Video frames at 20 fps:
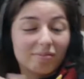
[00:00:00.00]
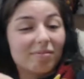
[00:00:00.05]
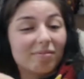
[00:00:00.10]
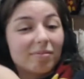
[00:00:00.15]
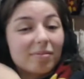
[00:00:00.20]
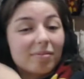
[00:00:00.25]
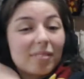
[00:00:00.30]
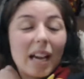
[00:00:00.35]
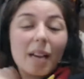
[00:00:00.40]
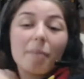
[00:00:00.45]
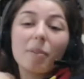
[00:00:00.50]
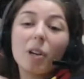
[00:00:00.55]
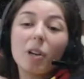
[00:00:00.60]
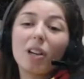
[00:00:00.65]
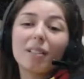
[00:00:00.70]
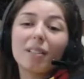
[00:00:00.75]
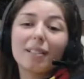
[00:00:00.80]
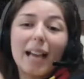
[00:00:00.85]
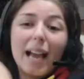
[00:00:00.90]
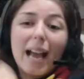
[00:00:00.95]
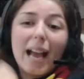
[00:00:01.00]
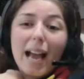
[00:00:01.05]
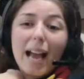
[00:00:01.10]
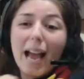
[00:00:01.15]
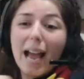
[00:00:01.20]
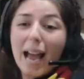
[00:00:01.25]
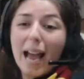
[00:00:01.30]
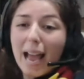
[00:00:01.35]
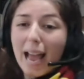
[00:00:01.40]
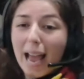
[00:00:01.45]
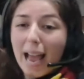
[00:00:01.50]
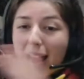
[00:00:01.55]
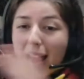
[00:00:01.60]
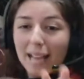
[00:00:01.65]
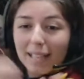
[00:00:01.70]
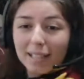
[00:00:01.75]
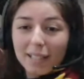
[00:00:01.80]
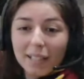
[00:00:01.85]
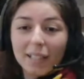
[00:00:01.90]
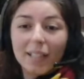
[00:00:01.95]
I'm not
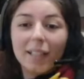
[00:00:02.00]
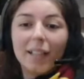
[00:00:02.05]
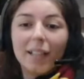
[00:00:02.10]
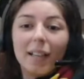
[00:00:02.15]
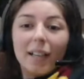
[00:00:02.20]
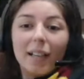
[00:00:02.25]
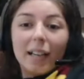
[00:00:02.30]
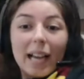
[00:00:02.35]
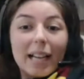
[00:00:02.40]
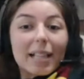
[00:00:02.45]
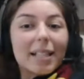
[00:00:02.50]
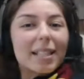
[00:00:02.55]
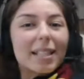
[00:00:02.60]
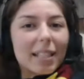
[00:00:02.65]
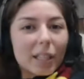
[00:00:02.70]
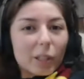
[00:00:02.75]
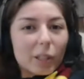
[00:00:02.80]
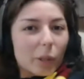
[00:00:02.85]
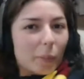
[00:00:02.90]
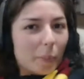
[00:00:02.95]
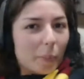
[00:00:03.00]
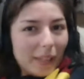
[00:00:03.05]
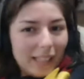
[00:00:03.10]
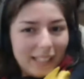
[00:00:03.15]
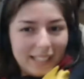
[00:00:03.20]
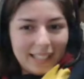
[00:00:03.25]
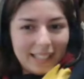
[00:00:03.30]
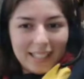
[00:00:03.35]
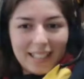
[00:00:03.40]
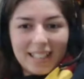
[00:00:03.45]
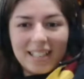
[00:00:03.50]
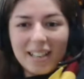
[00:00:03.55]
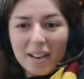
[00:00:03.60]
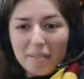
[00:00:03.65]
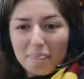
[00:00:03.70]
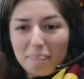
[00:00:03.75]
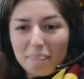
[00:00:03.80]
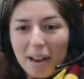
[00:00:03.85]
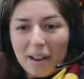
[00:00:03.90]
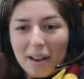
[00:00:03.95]
that encyclopedia
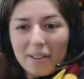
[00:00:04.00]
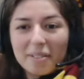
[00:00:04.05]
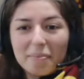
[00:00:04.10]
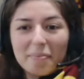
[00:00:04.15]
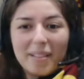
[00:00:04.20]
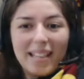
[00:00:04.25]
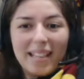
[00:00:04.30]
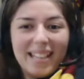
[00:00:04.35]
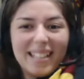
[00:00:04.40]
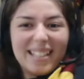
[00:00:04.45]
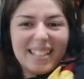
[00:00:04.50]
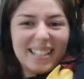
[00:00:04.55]
about meat.